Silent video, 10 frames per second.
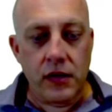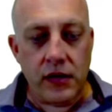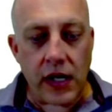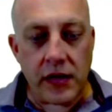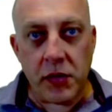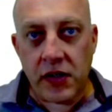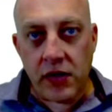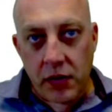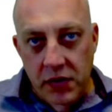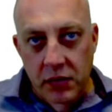Seismic
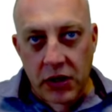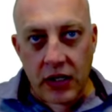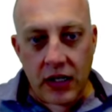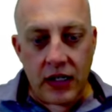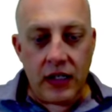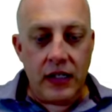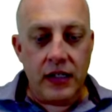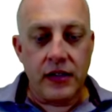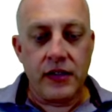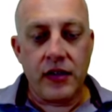slope stability
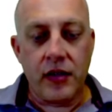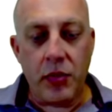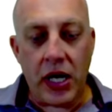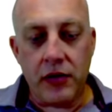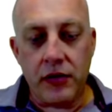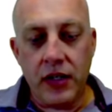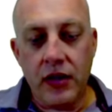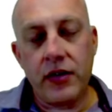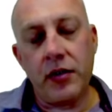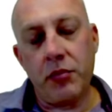is about
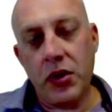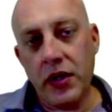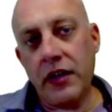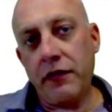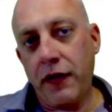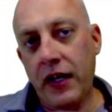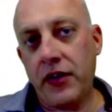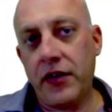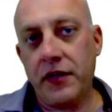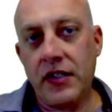either computing a
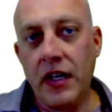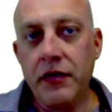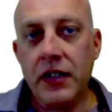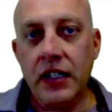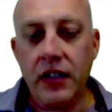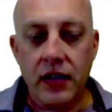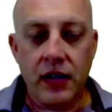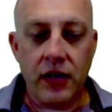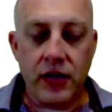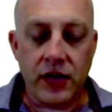factor of safety
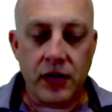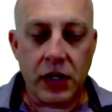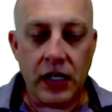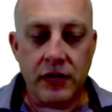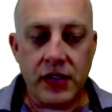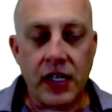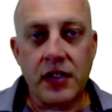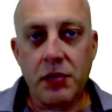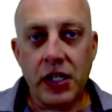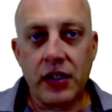under some kind of
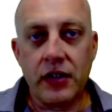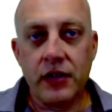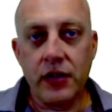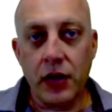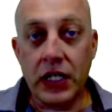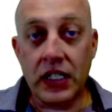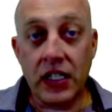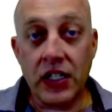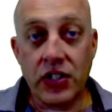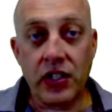seismic loading
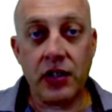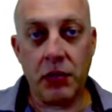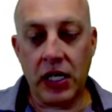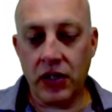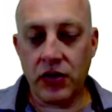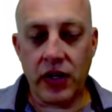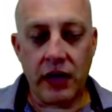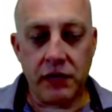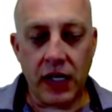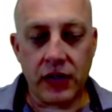condition and making sure
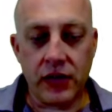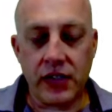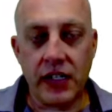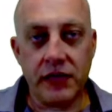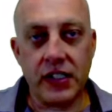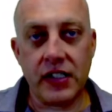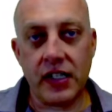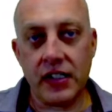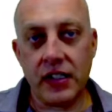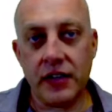that factor of safety is
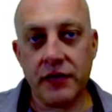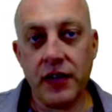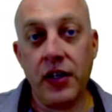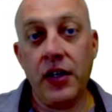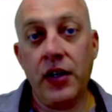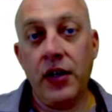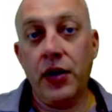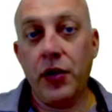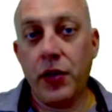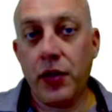high enough,
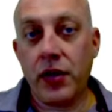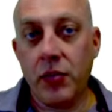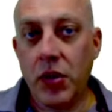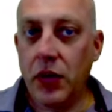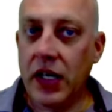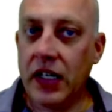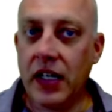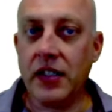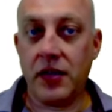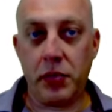or computing
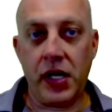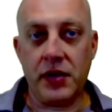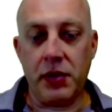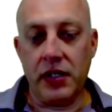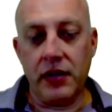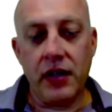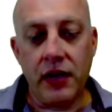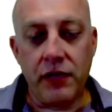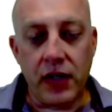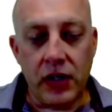a displacement and
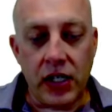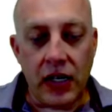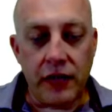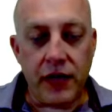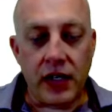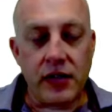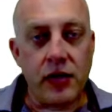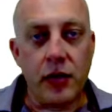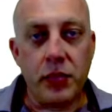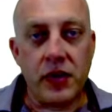figuring out if that
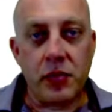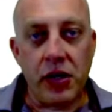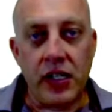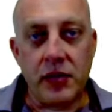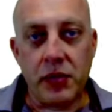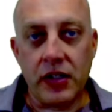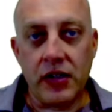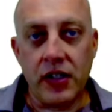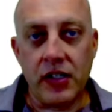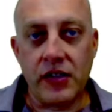slope displacement
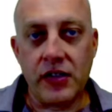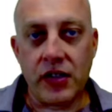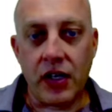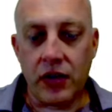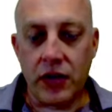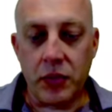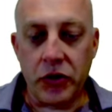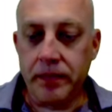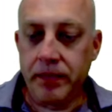is tolerable.